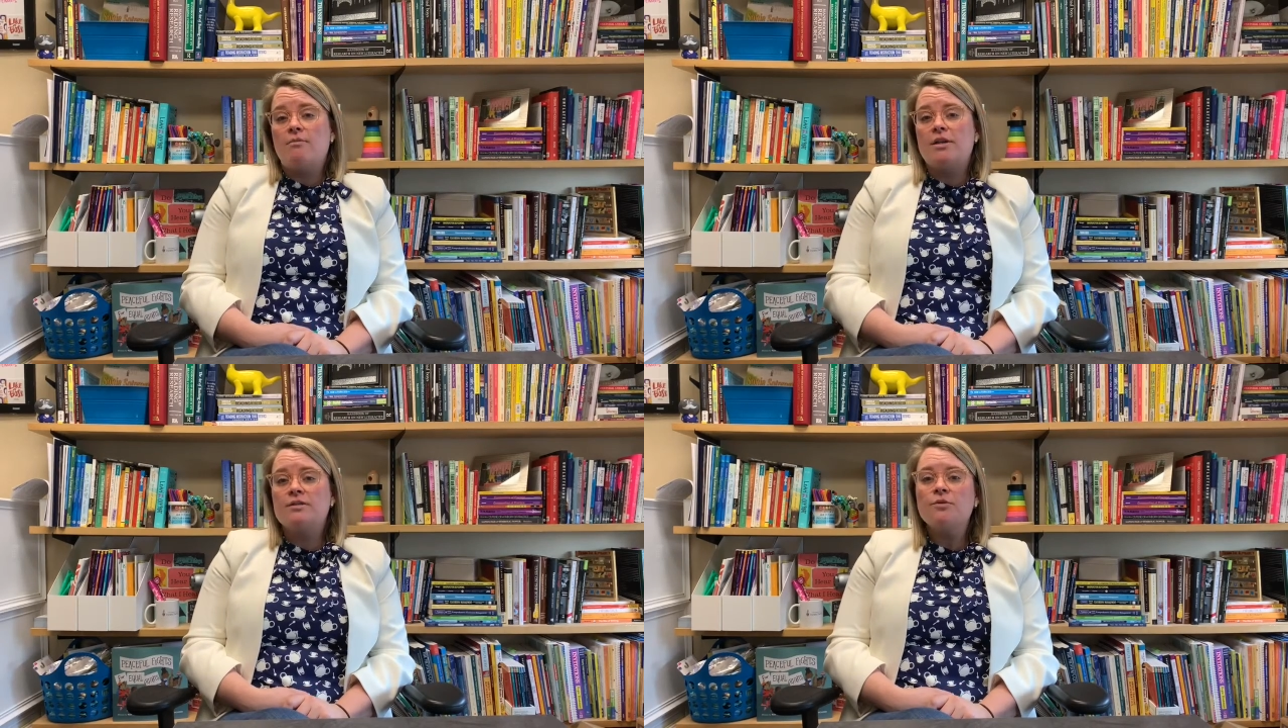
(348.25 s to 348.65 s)

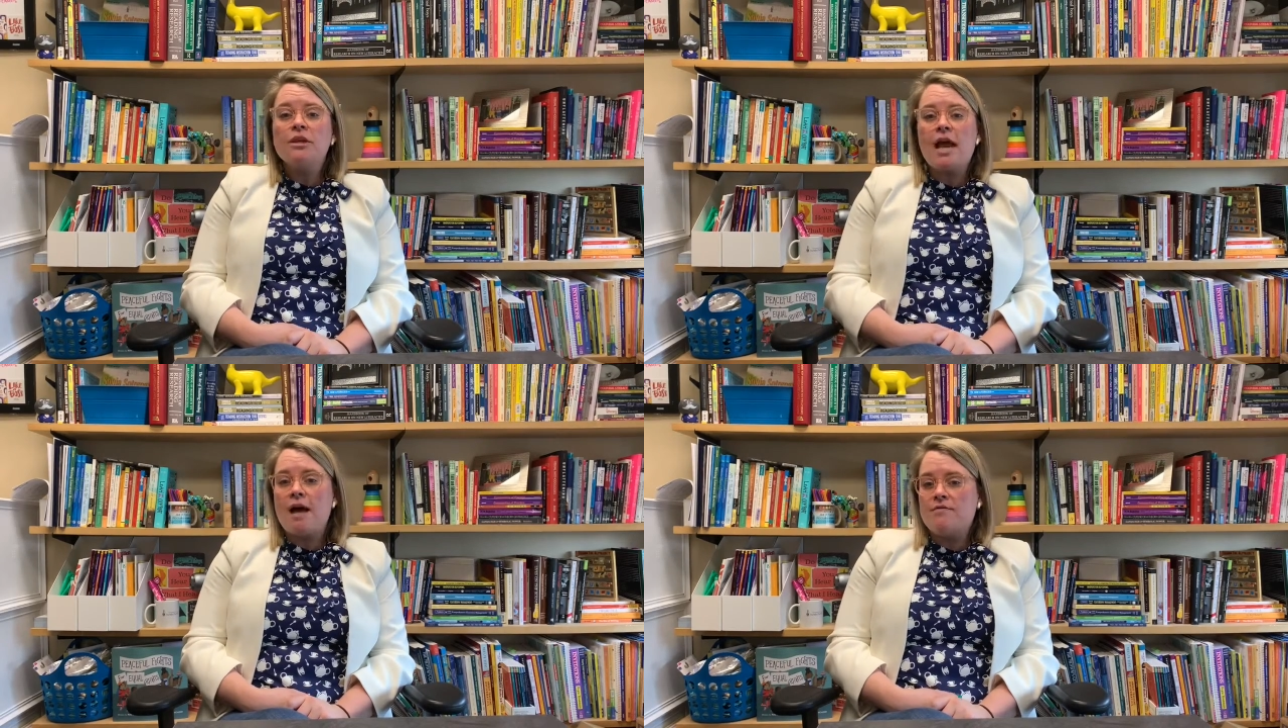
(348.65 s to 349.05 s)
it's
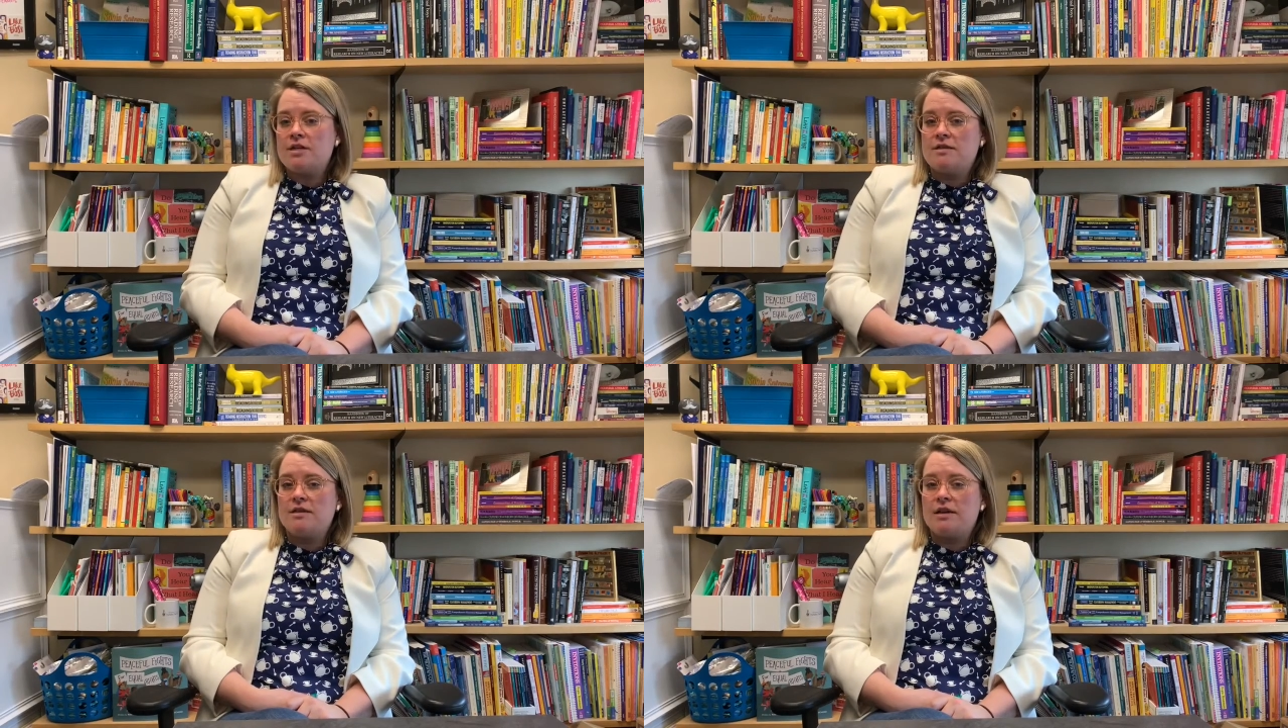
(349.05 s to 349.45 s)
really
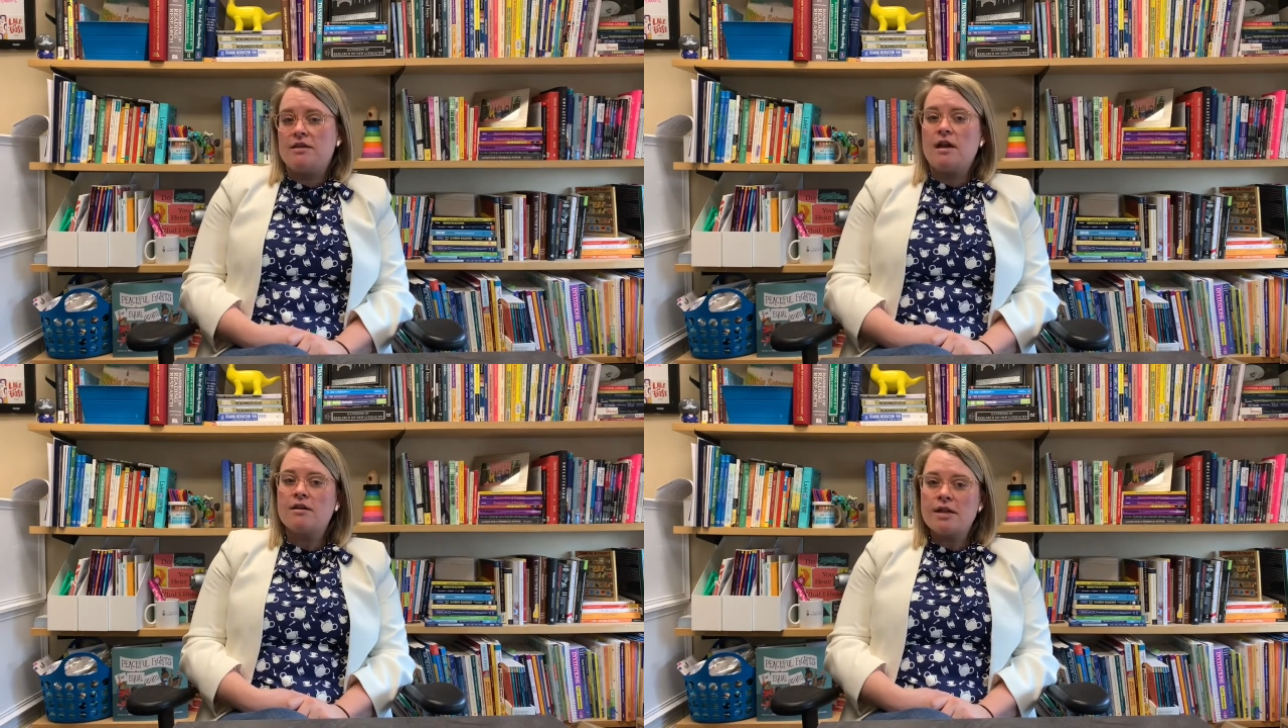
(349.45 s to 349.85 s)
evident that
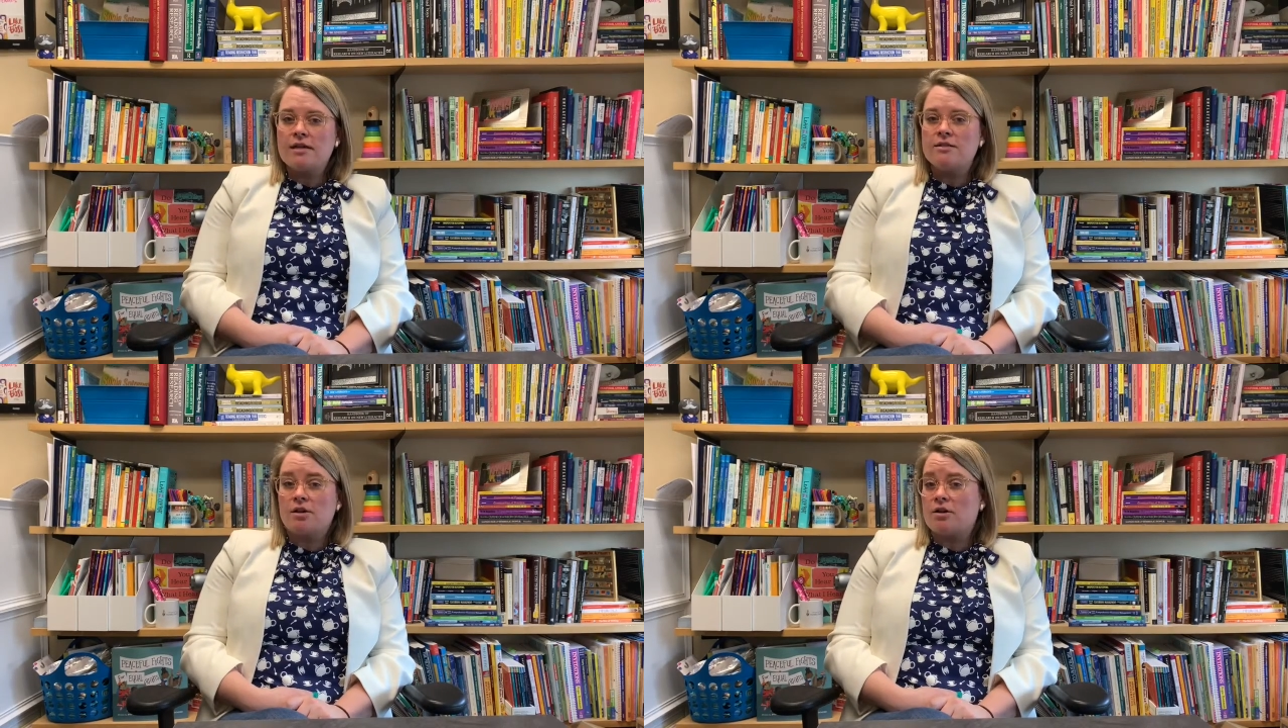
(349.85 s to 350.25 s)
young
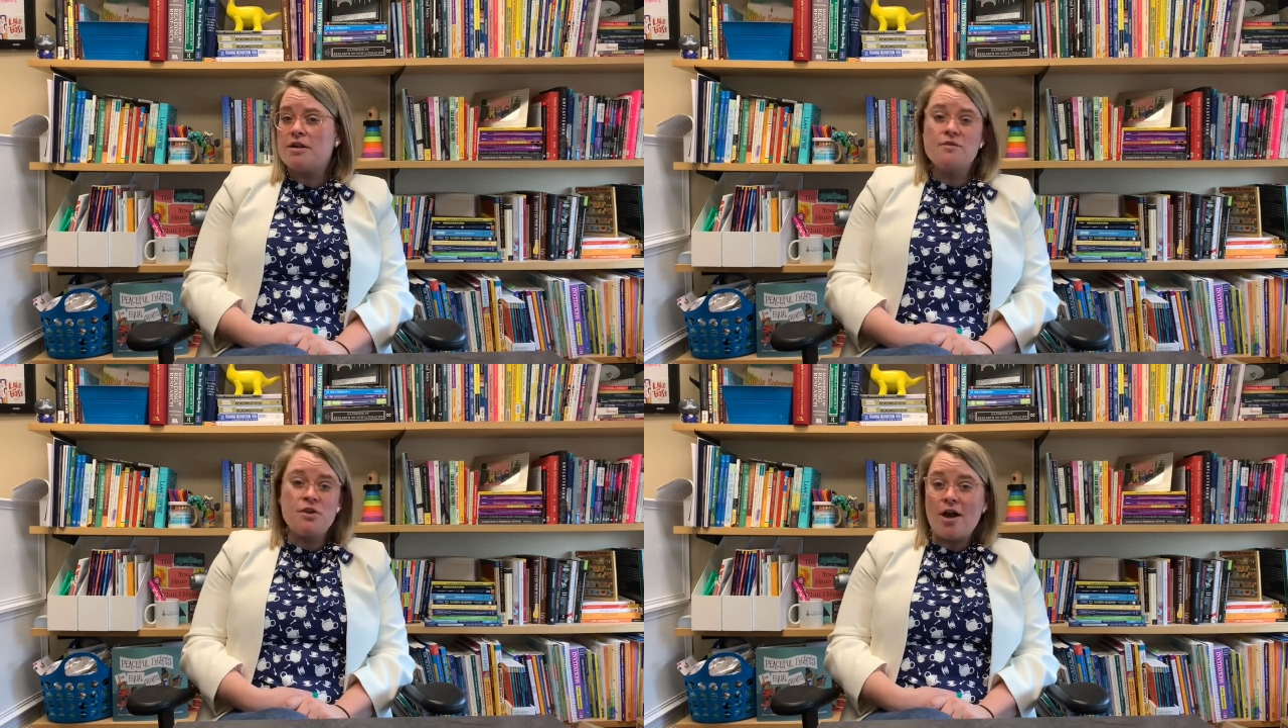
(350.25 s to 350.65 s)
kids are
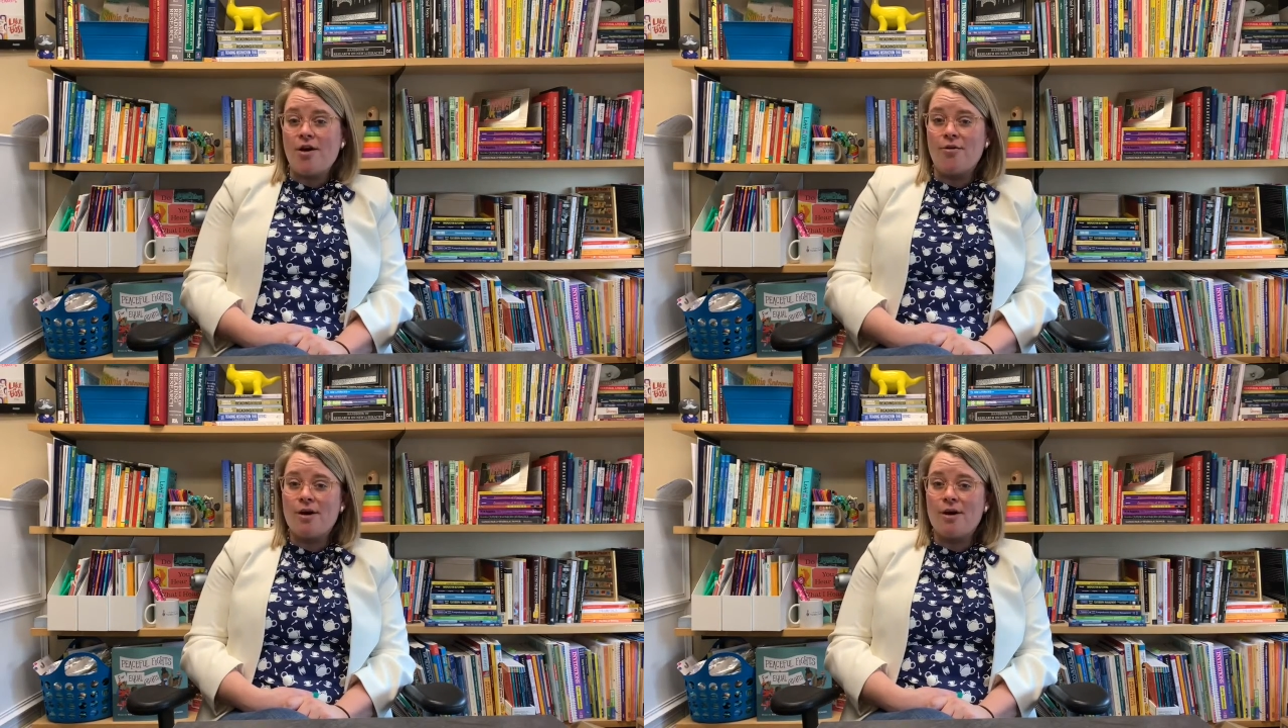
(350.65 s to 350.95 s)
in the know